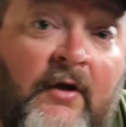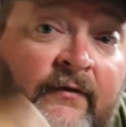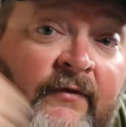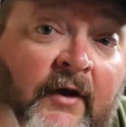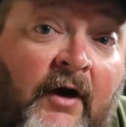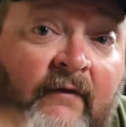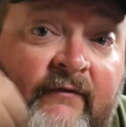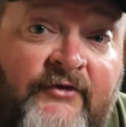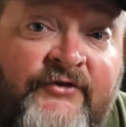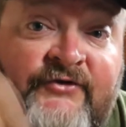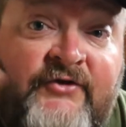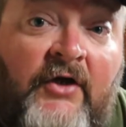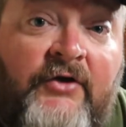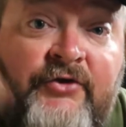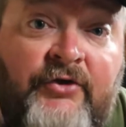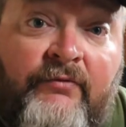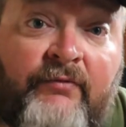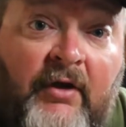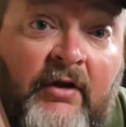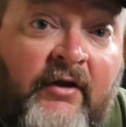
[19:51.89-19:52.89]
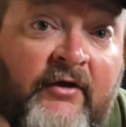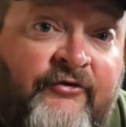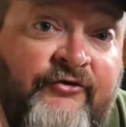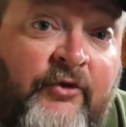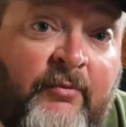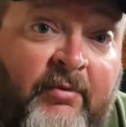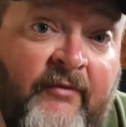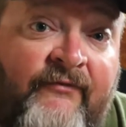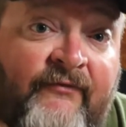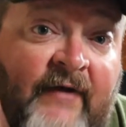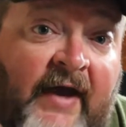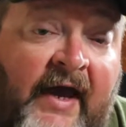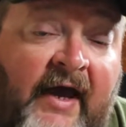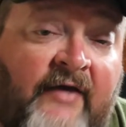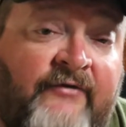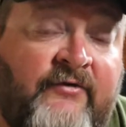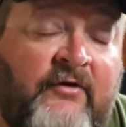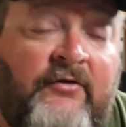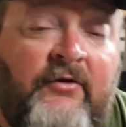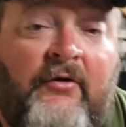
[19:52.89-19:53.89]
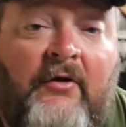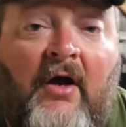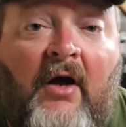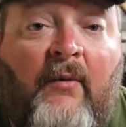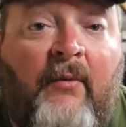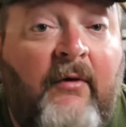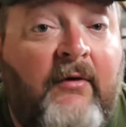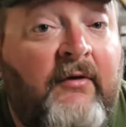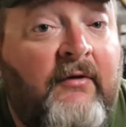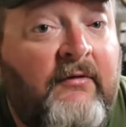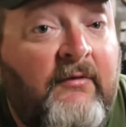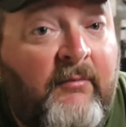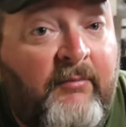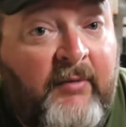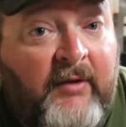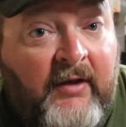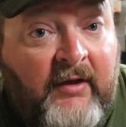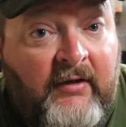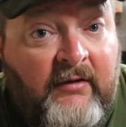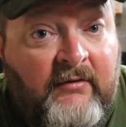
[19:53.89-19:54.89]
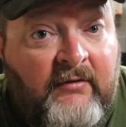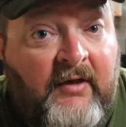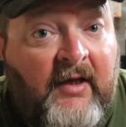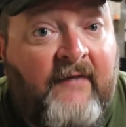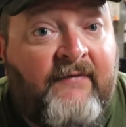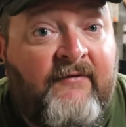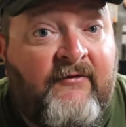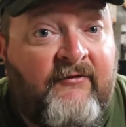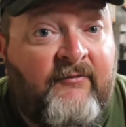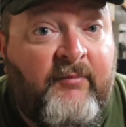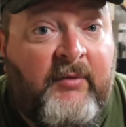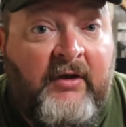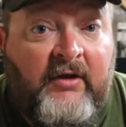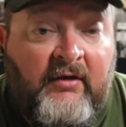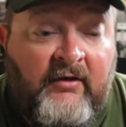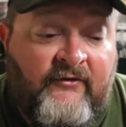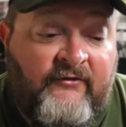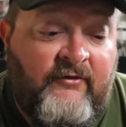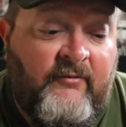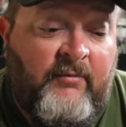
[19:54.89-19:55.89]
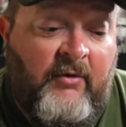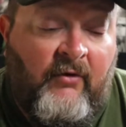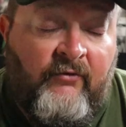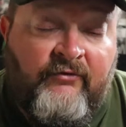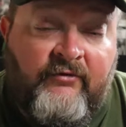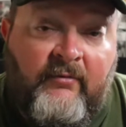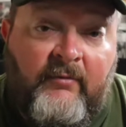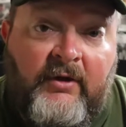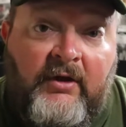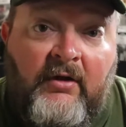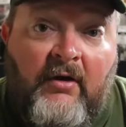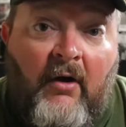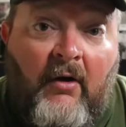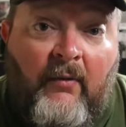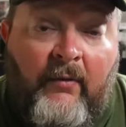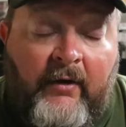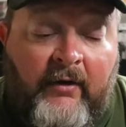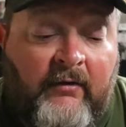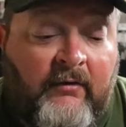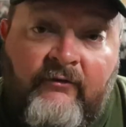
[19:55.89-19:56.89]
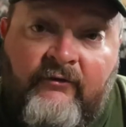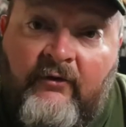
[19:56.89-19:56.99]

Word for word: then all of a sudden you're reeling super fast and you're not working the bait at the speed it's supposed to be going.